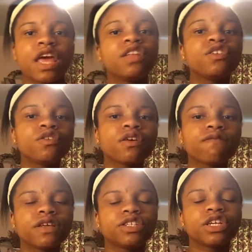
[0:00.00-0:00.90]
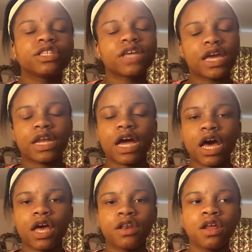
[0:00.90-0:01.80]
and the new convention,
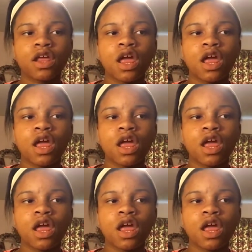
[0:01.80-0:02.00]
TanaCon,